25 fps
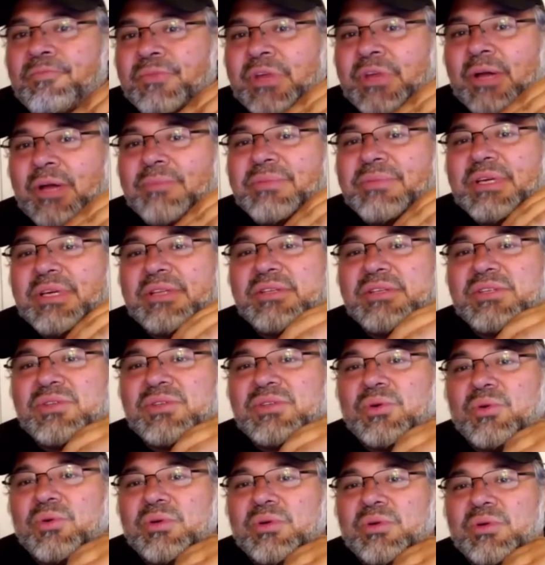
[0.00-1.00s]
come tell the
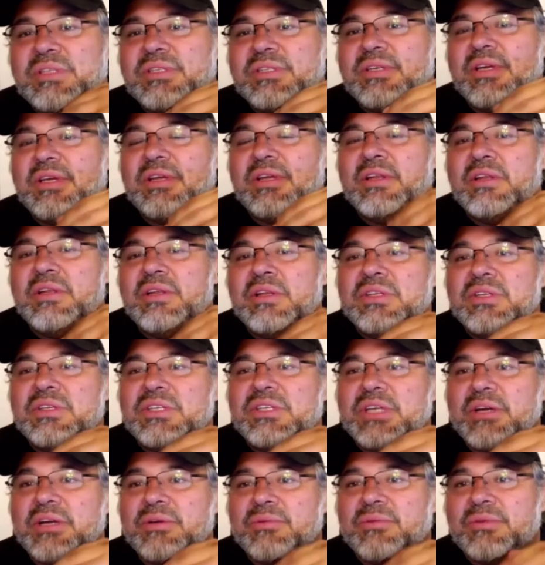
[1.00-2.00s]
stories and
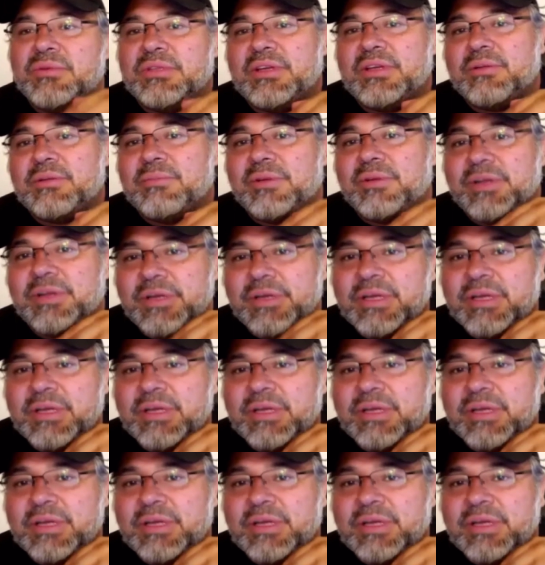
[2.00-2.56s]
share it with everybody.